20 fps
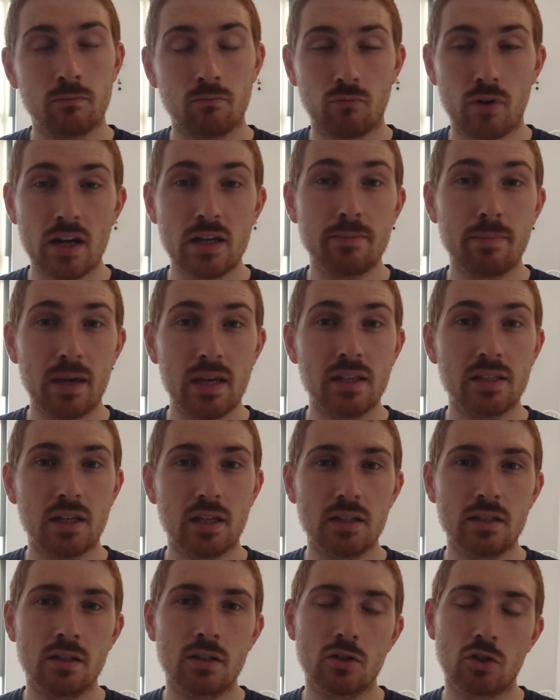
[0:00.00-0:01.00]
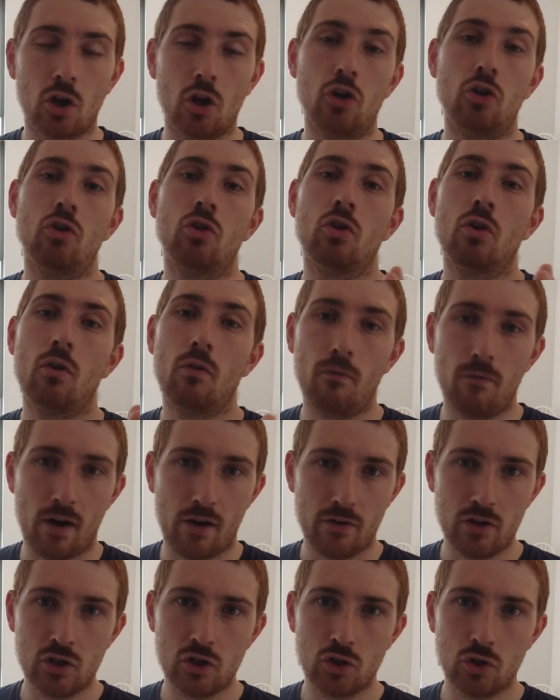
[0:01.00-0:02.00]
race pieces, so
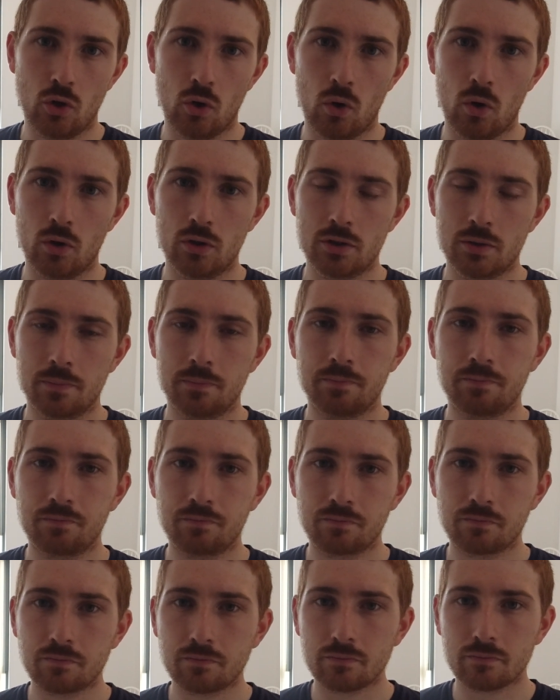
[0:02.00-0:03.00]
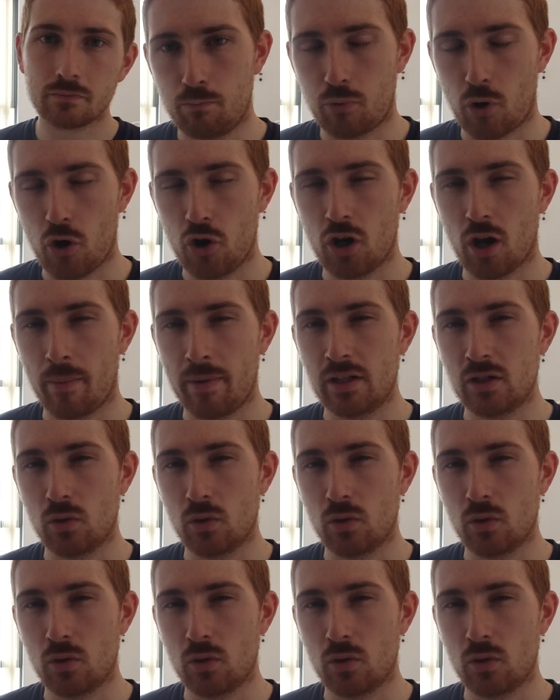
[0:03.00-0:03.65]
very short, broken up